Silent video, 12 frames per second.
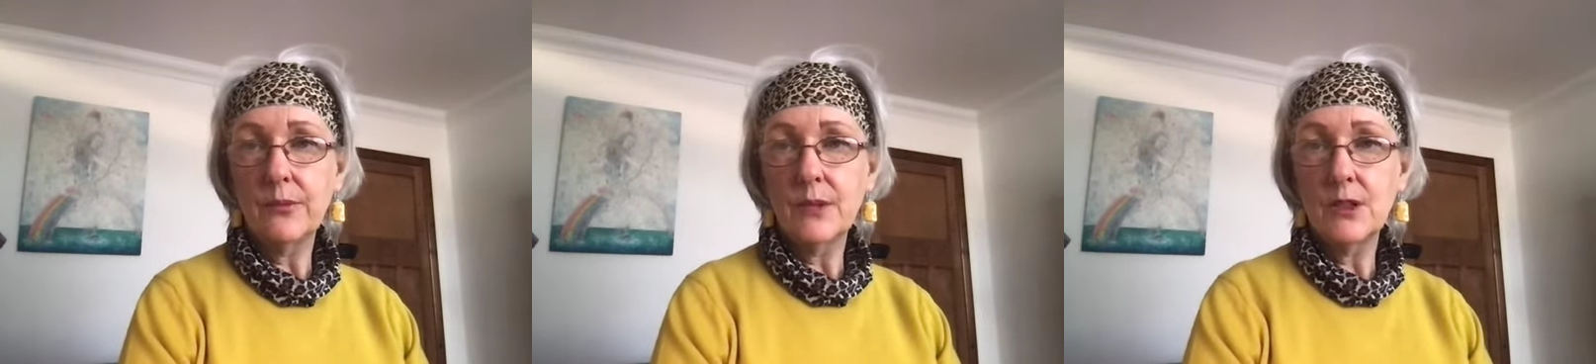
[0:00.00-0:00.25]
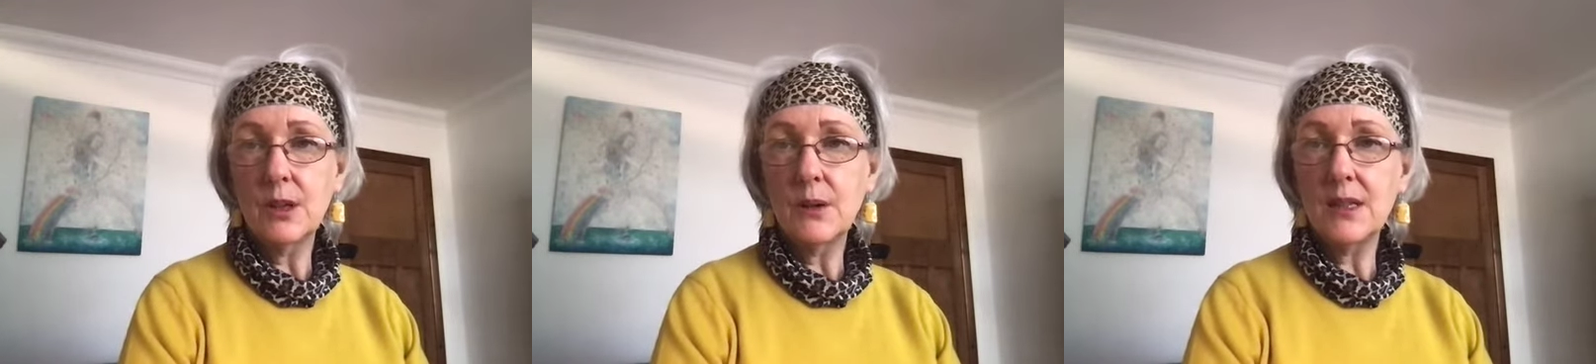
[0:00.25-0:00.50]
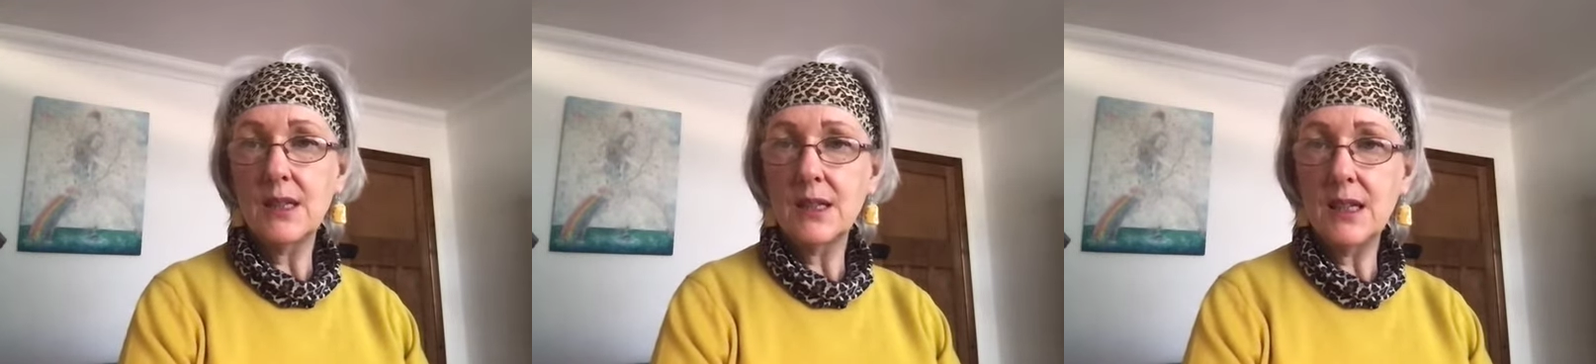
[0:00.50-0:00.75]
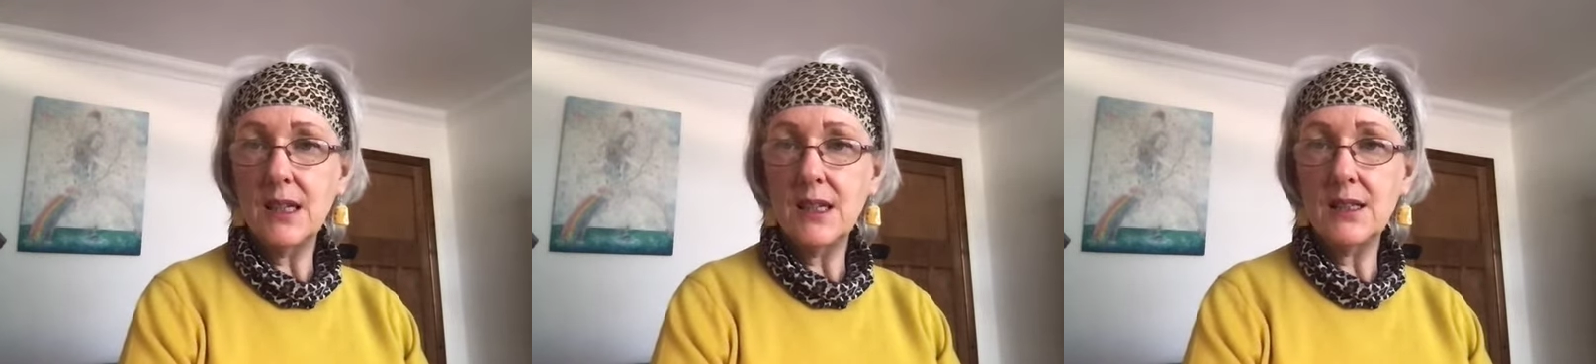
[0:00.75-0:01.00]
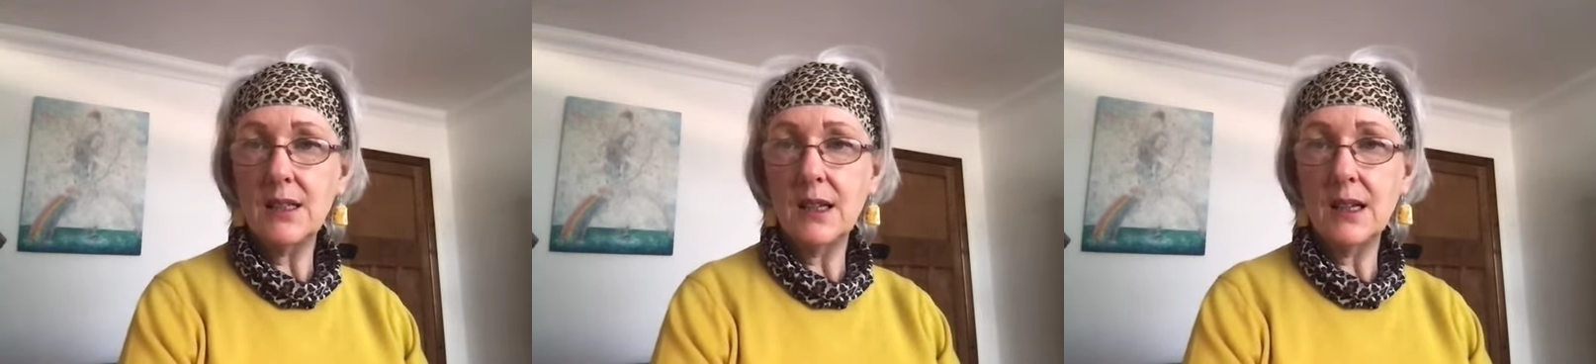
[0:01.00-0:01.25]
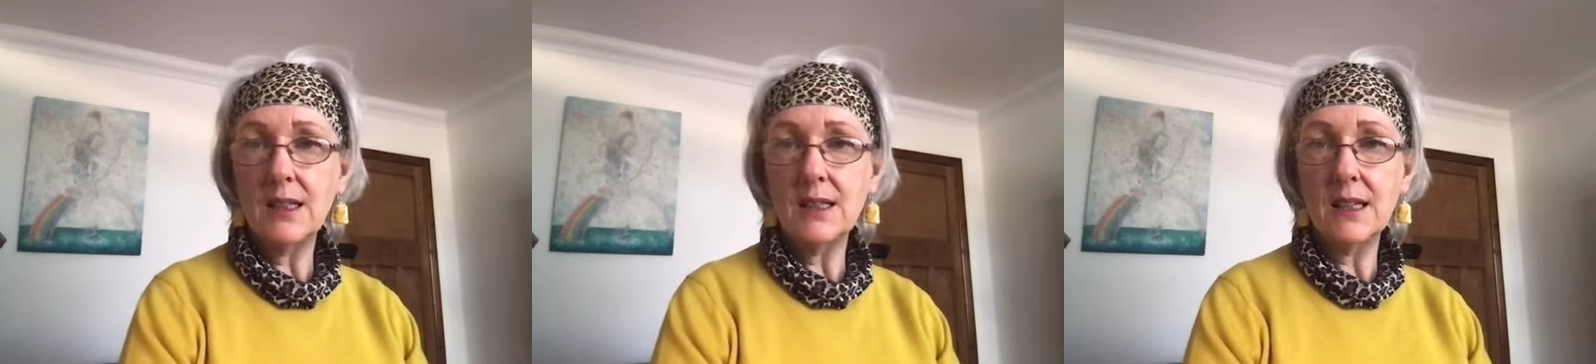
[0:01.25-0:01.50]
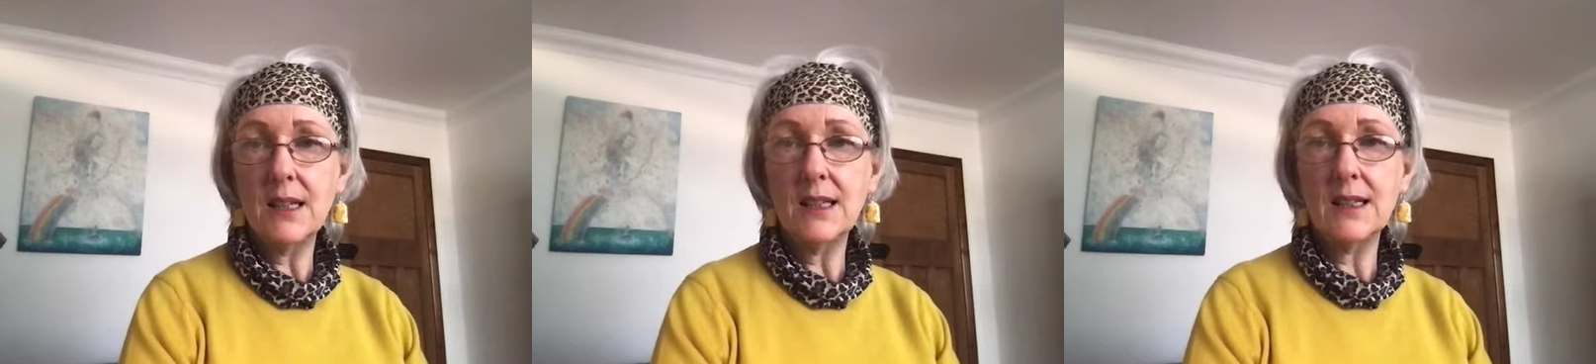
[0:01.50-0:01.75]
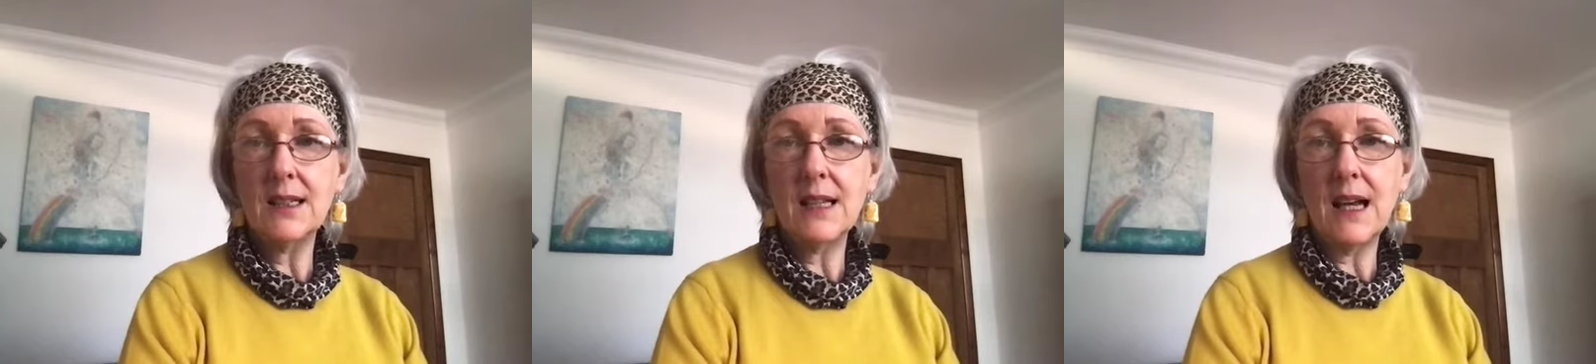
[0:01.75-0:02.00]
So it sees things
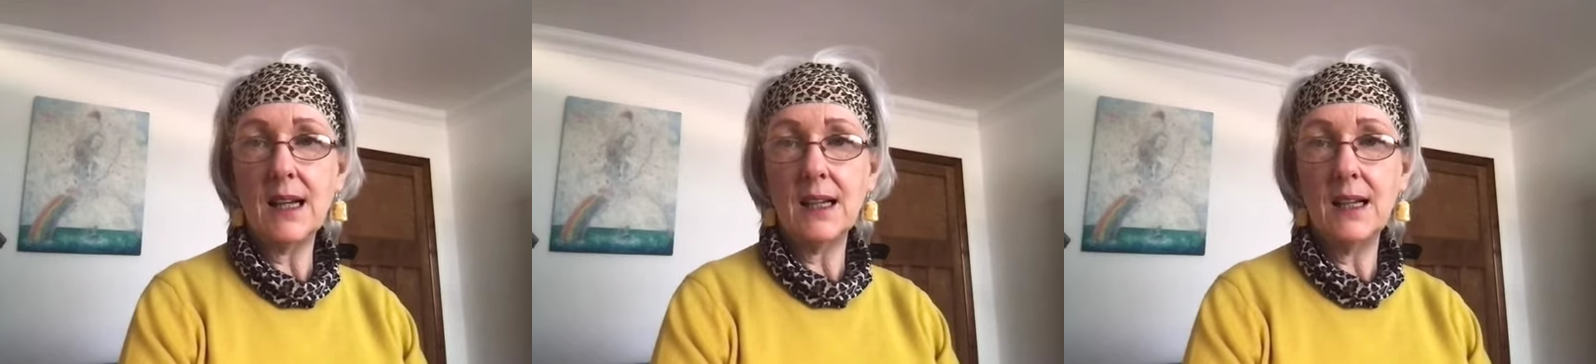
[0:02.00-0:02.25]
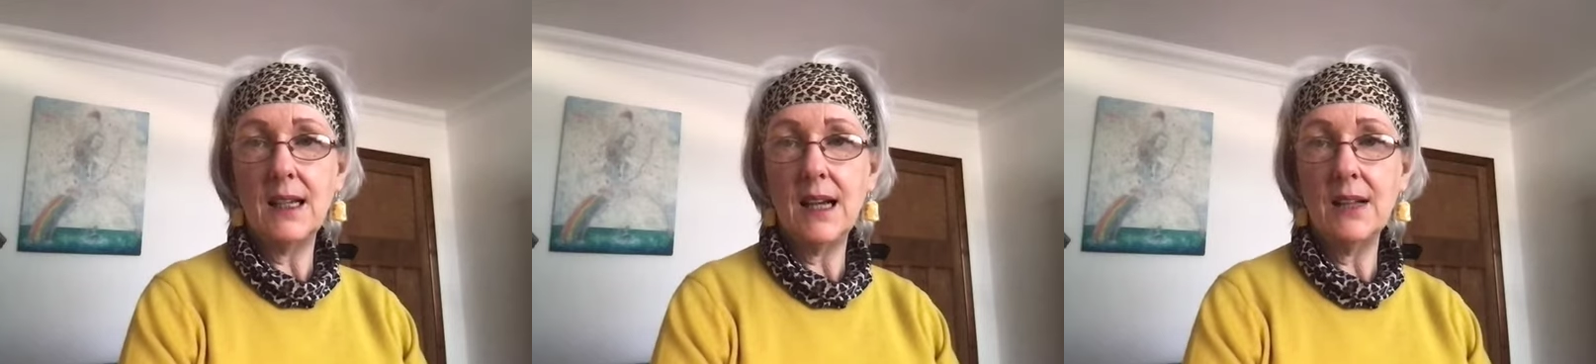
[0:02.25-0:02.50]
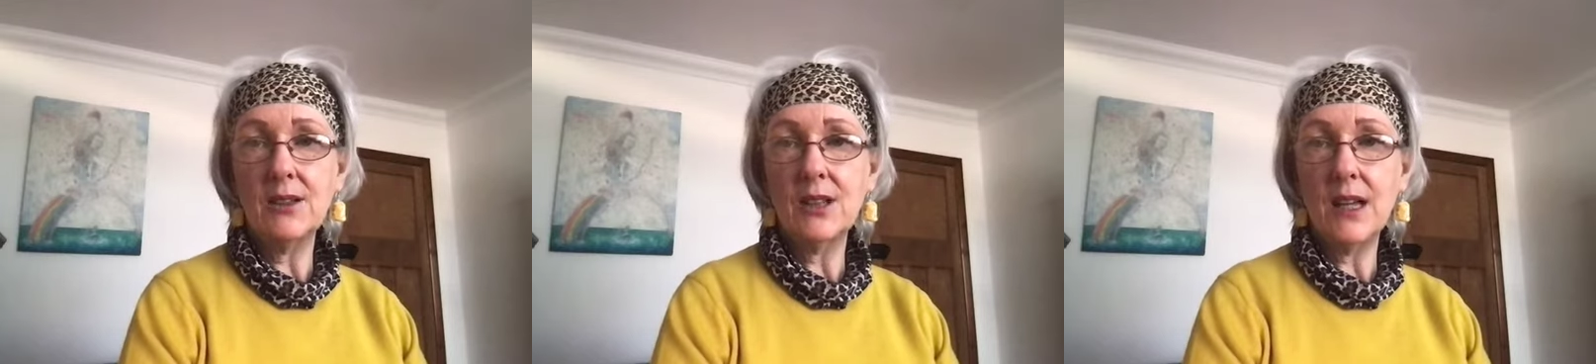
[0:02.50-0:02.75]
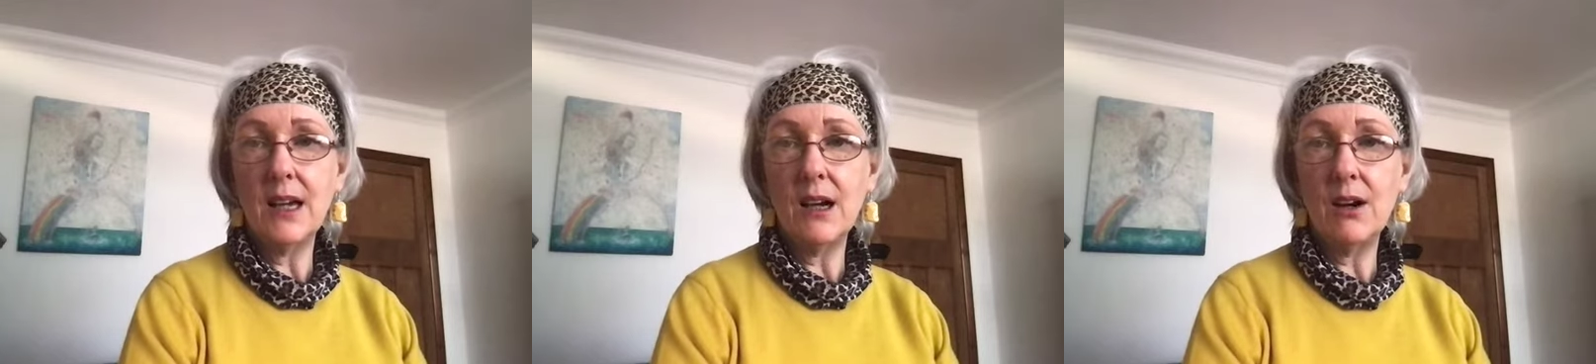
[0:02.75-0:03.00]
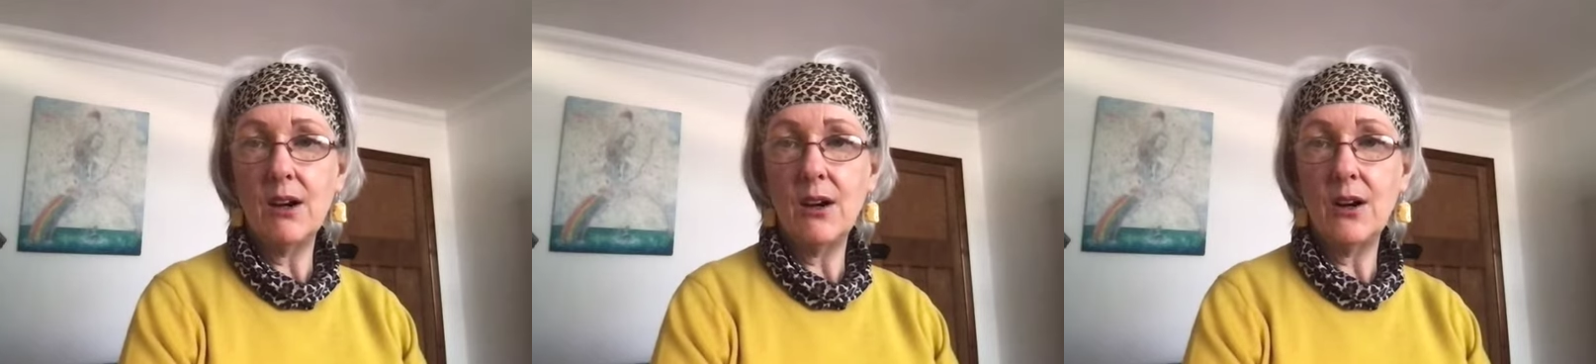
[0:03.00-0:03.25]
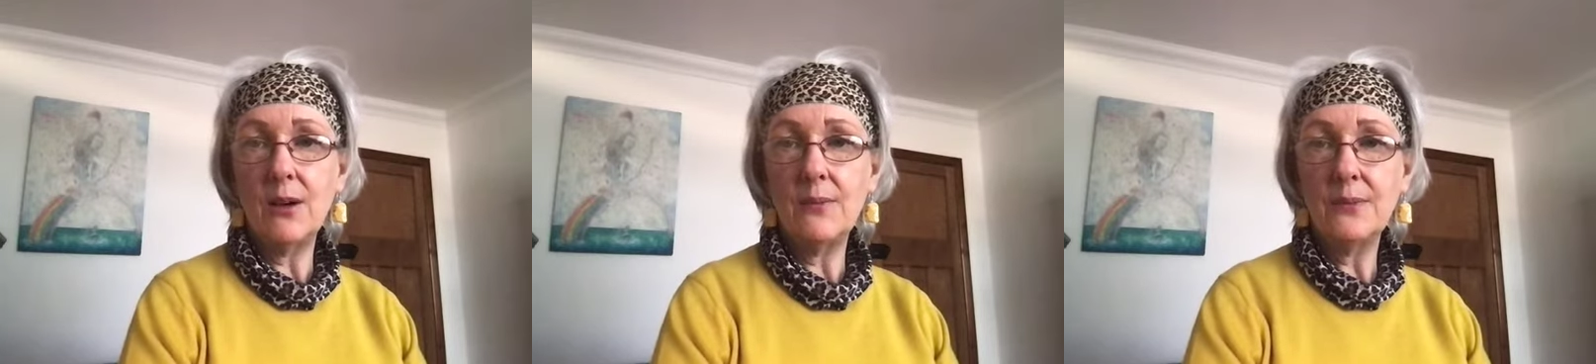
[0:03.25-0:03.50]
exactly as they are.